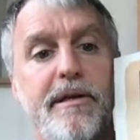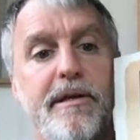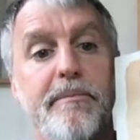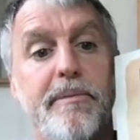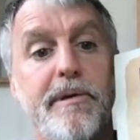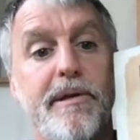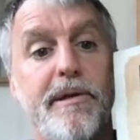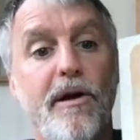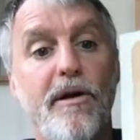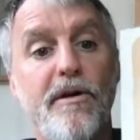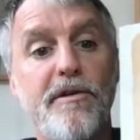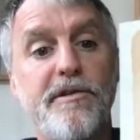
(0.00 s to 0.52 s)

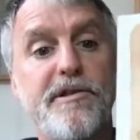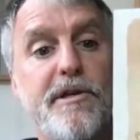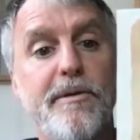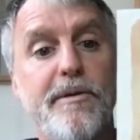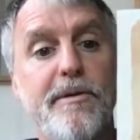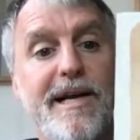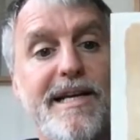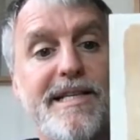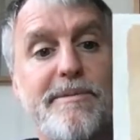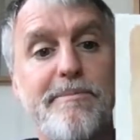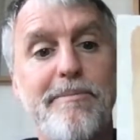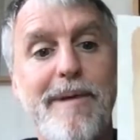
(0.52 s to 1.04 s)
but also
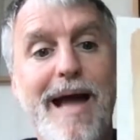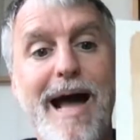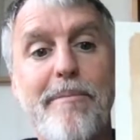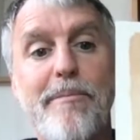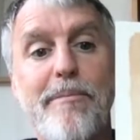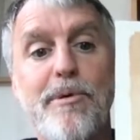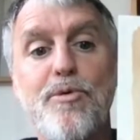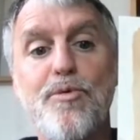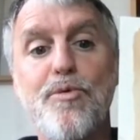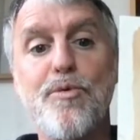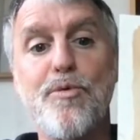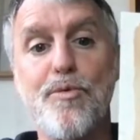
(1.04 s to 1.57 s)
as
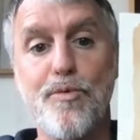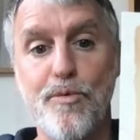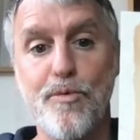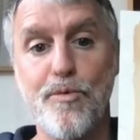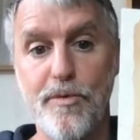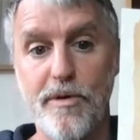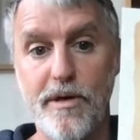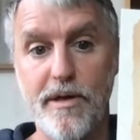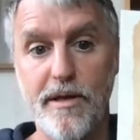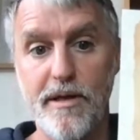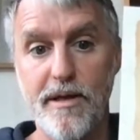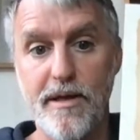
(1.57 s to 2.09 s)

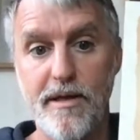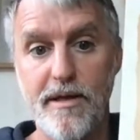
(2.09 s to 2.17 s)
baboon.